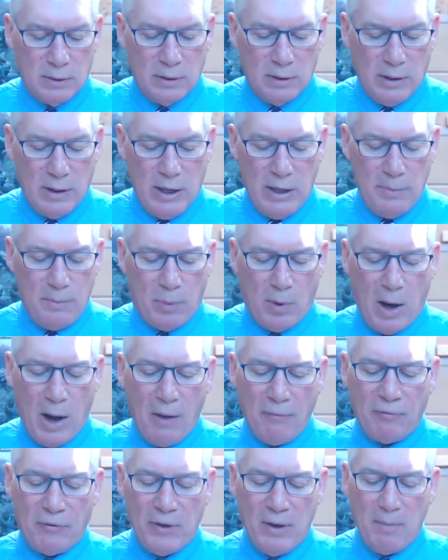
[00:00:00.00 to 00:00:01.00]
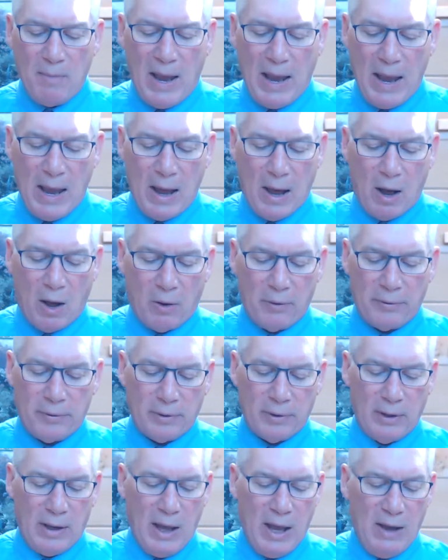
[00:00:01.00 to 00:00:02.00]
He brought them out.
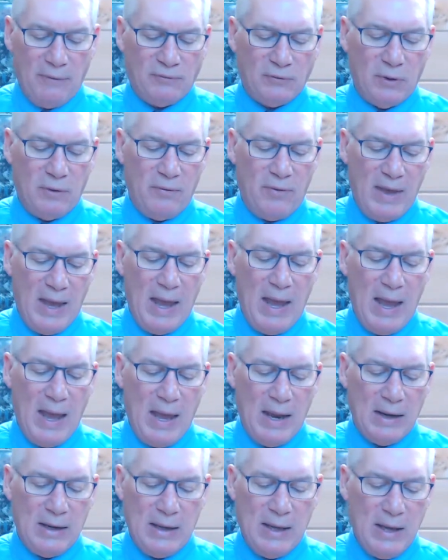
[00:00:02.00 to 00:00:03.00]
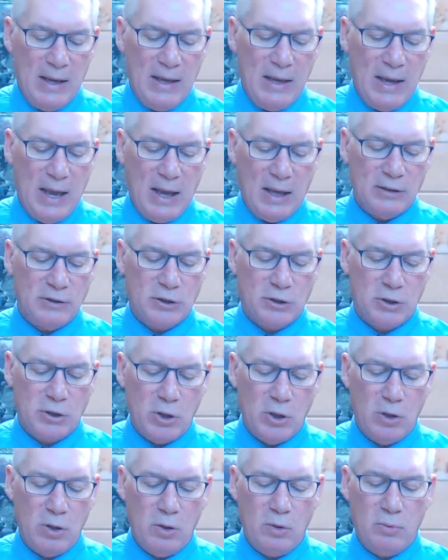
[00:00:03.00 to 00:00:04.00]
After that, he had
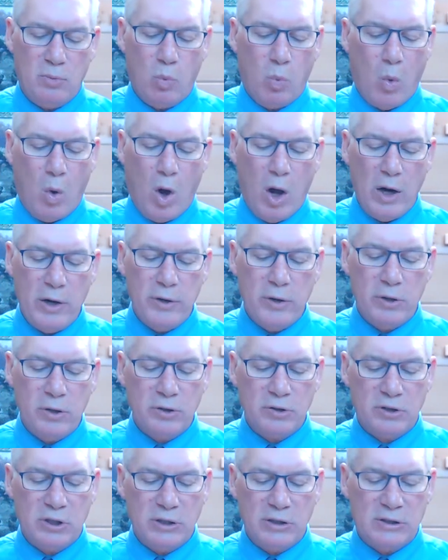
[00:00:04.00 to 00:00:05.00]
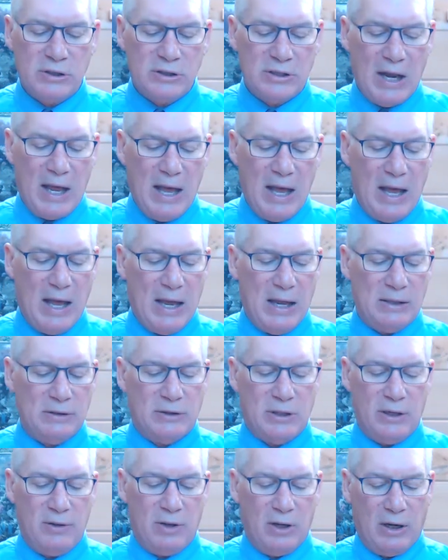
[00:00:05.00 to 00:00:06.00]
shewed wonders and
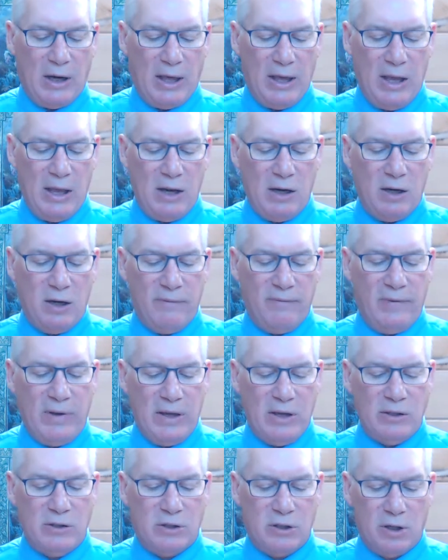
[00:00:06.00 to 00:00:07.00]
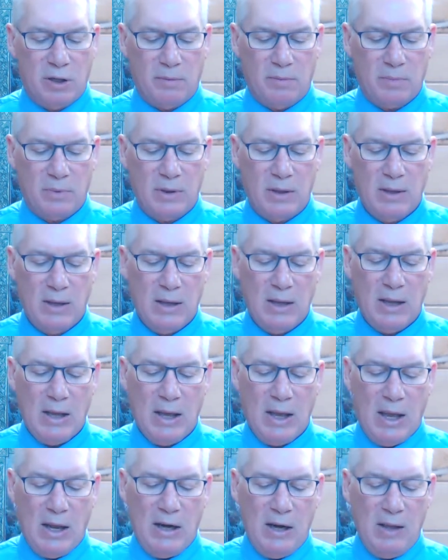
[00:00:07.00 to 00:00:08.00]
signs in the land of Egypt,
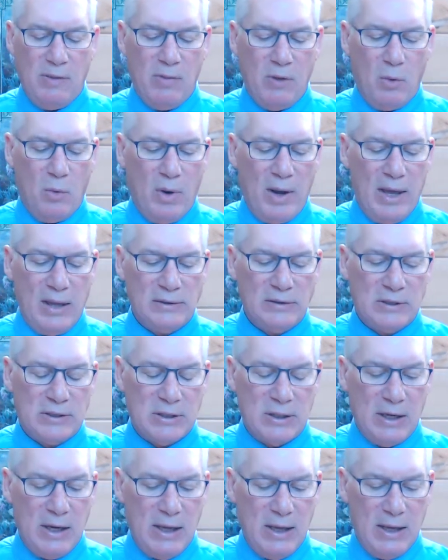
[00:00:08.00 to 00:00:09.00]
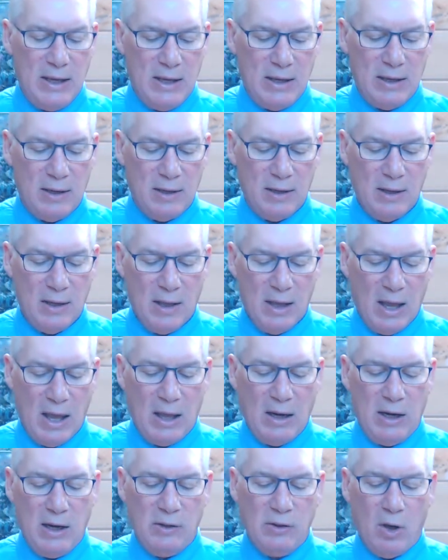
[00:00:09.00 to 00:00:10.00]
and in the Red Sea,
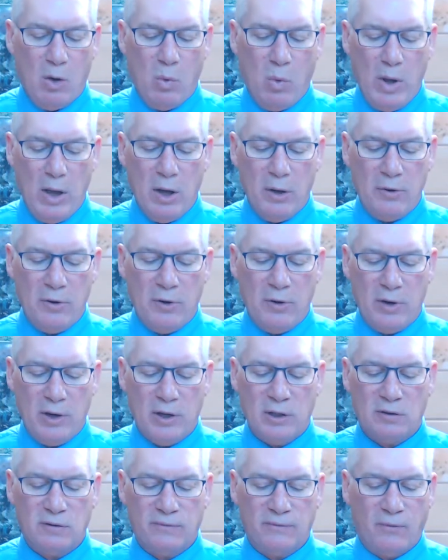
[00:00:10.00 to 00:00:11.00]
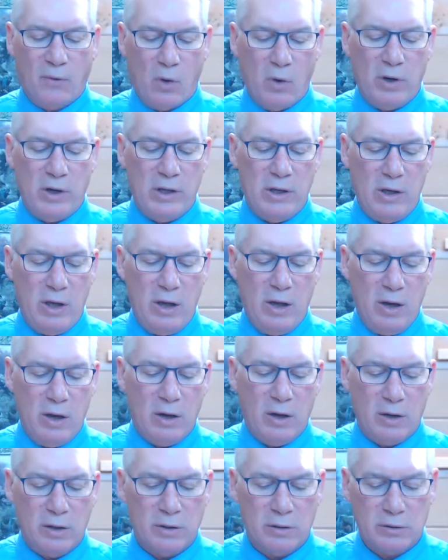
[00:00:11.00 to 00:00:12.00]
and in the wilderness forty
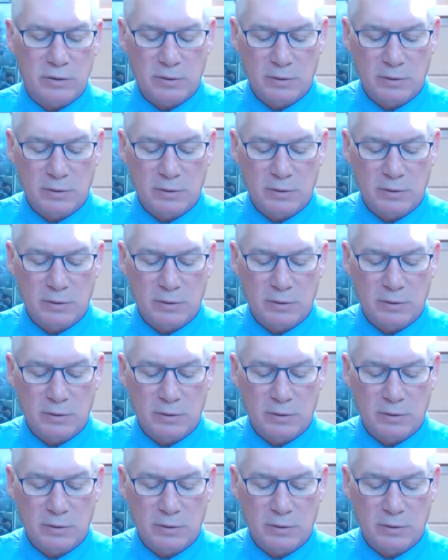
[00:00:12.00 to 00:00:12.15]
years.